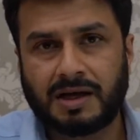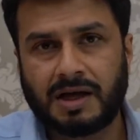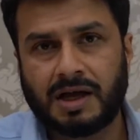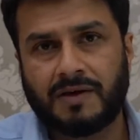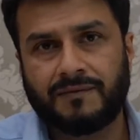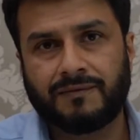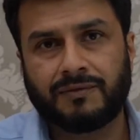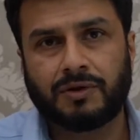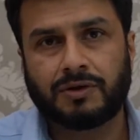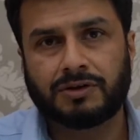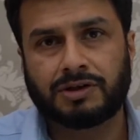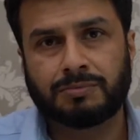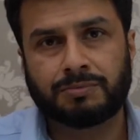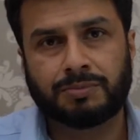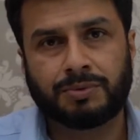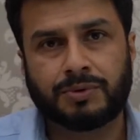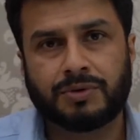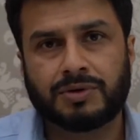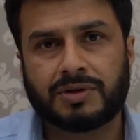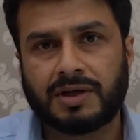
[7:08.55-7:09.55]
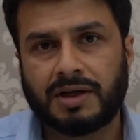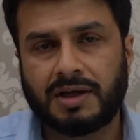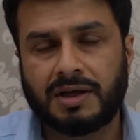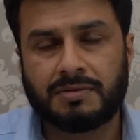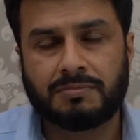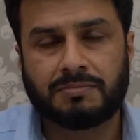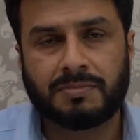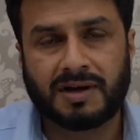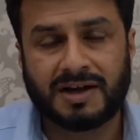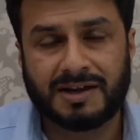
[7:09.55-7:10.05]
I've got a book
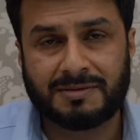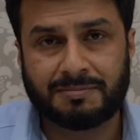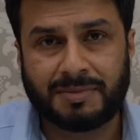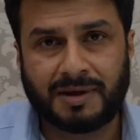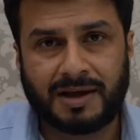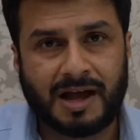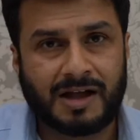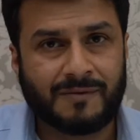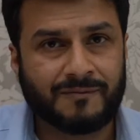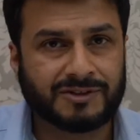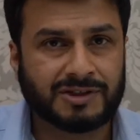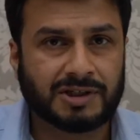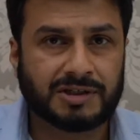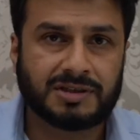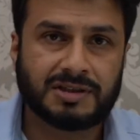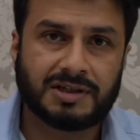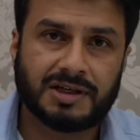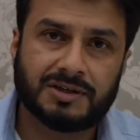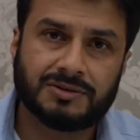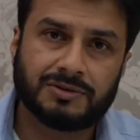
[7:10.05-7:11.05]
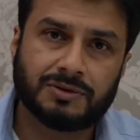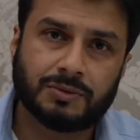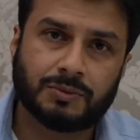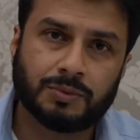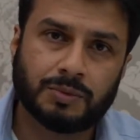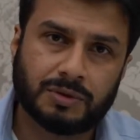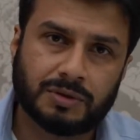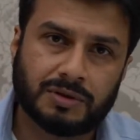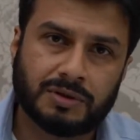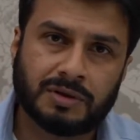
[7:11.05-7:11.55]
in my bag which I take to
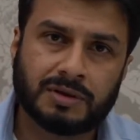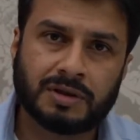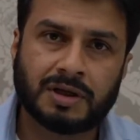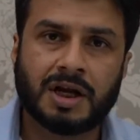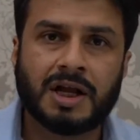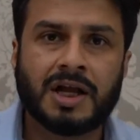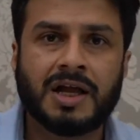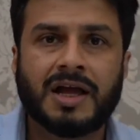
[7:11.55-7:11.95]
work,